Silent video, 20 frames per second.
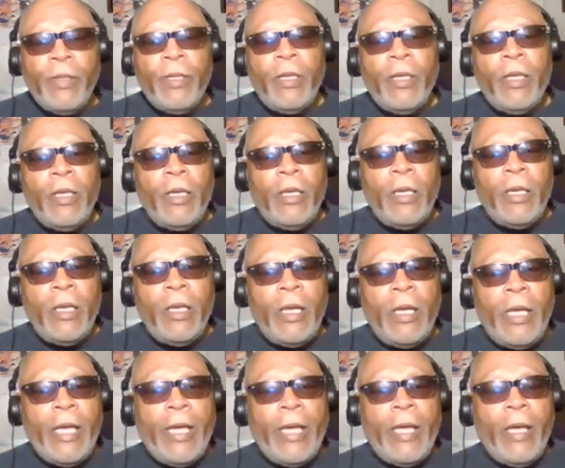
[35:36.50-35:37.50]
Last
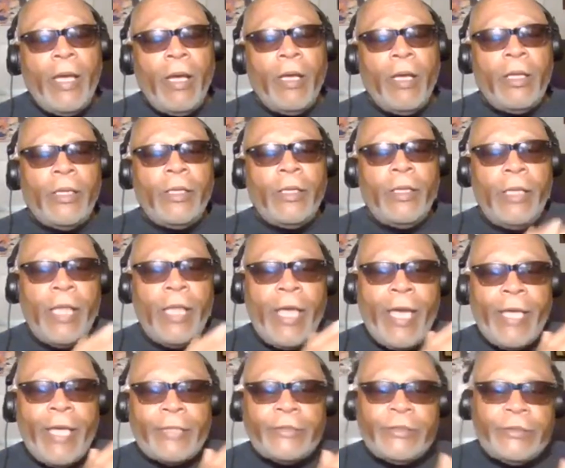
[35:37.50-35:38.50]
night,
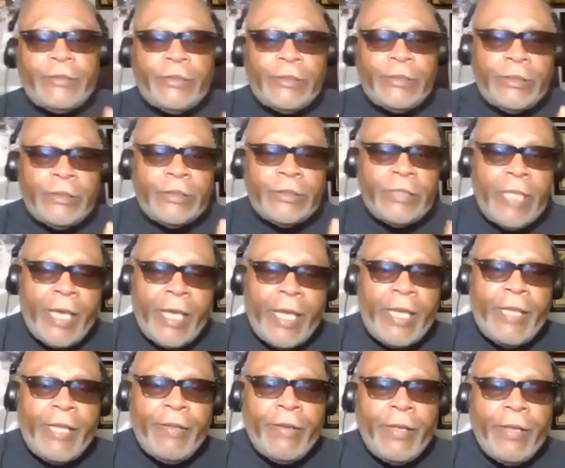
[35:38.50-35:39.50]
which was
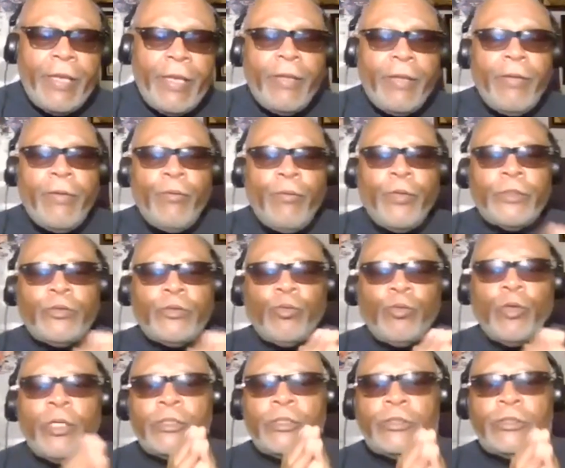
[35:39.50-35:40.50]
the
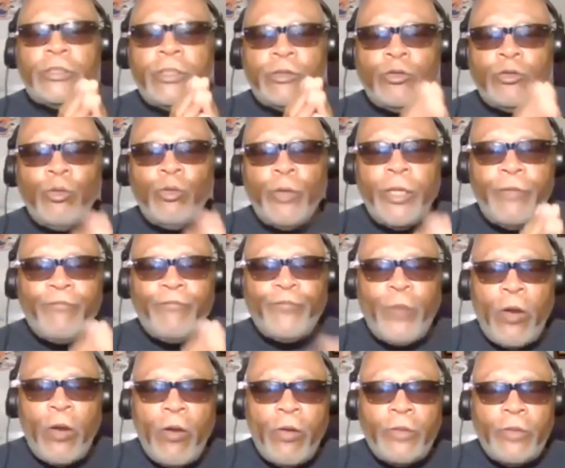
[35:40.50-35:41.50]
21st of April, they
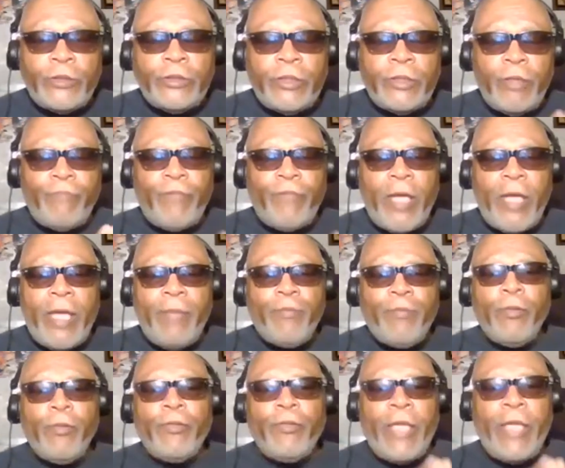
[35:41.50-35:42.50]
had
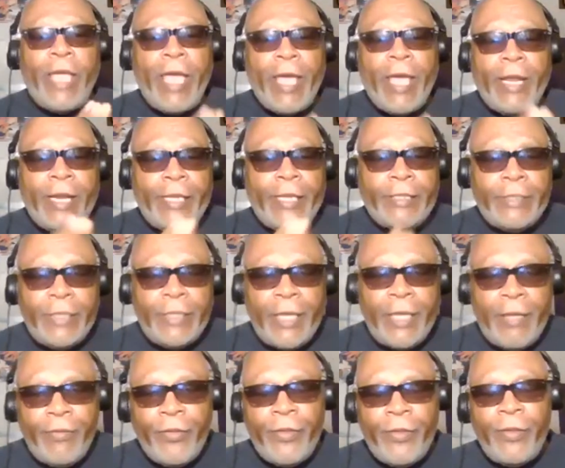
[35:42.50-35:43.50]
another hearing
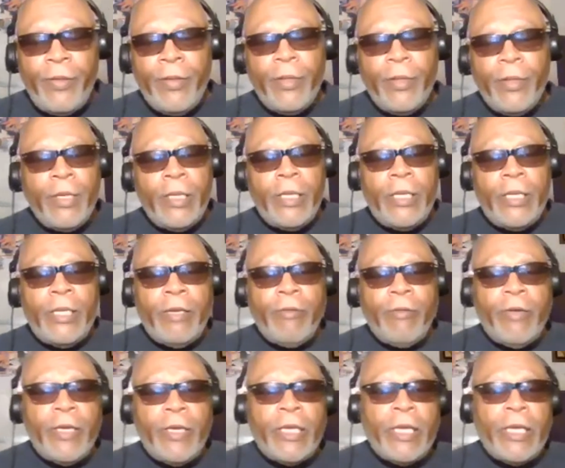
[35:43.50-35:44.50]
at the
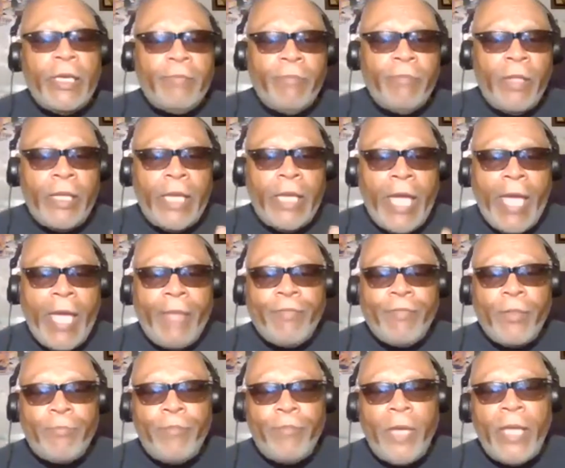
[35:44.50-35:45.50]
Petworth
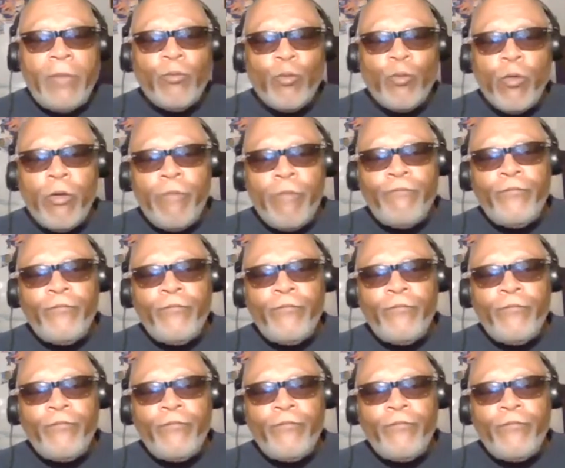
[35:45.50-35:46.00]
Library